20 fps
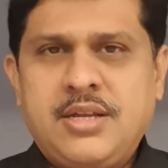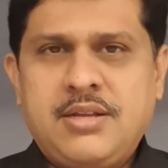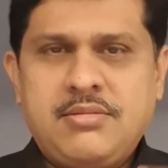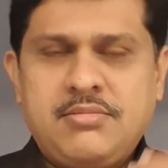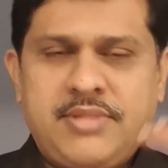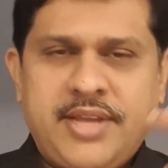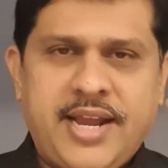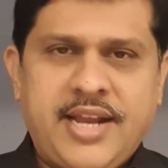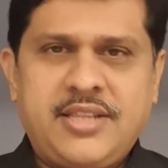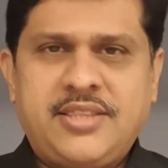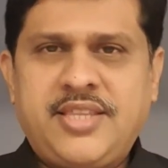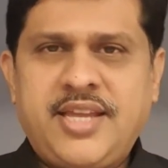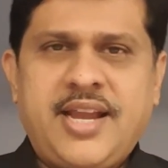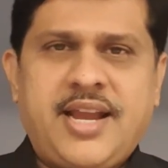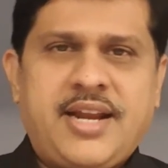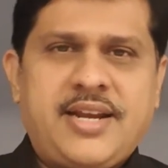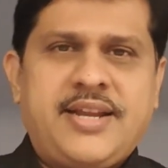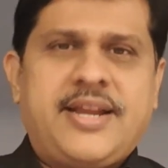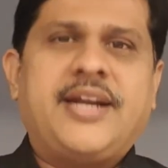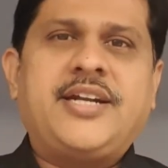they can think
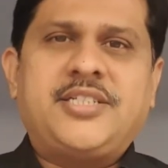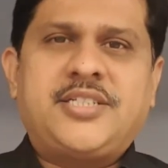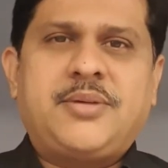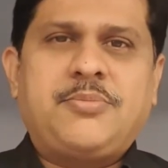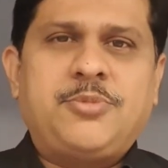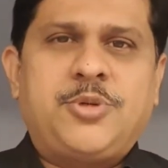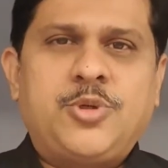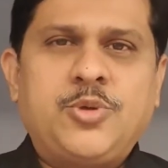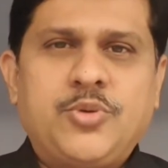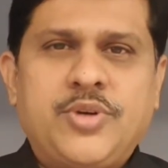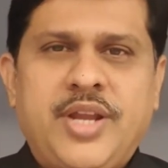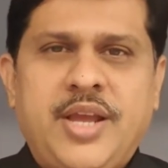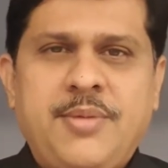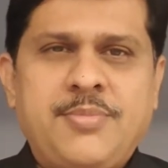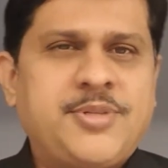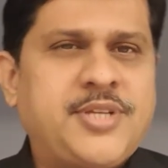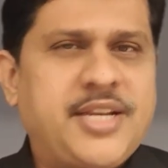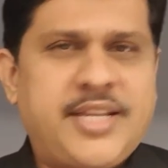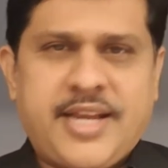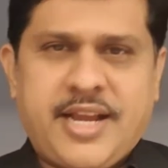and get some 2
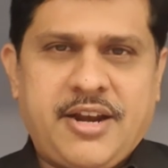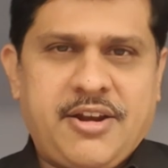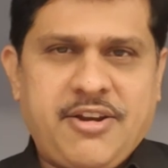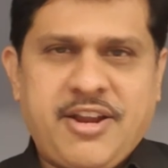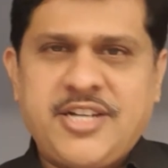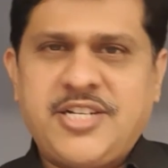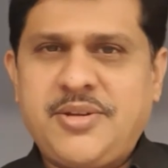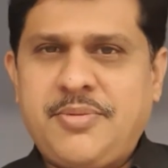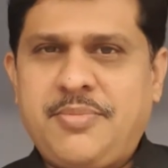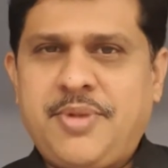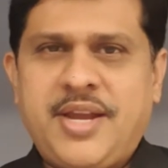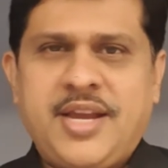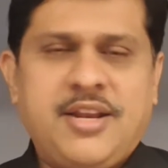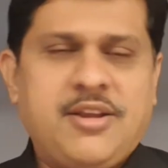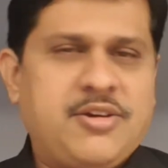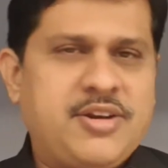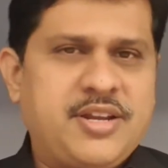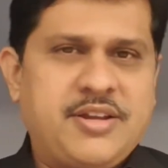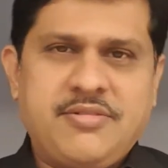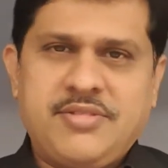names, and they can write your mail
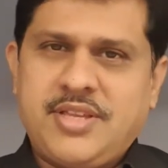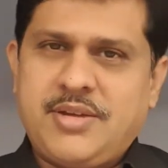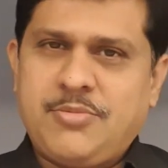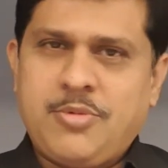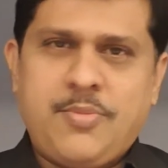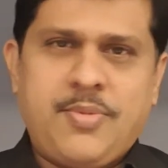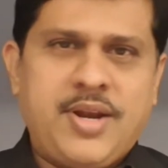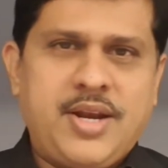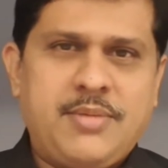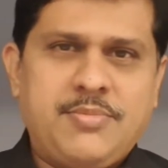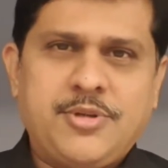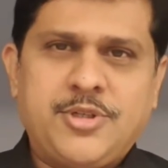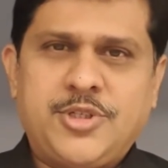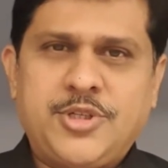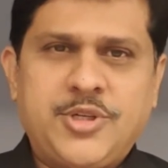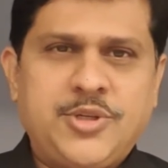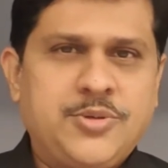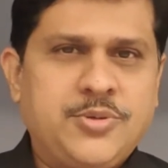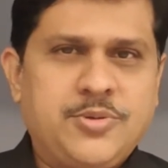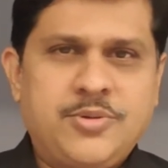or give their mobile number to
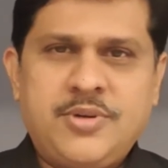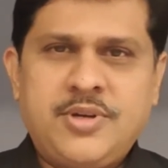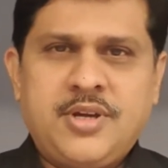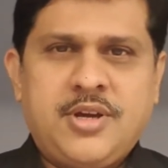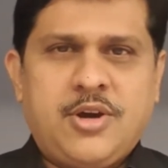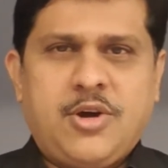you,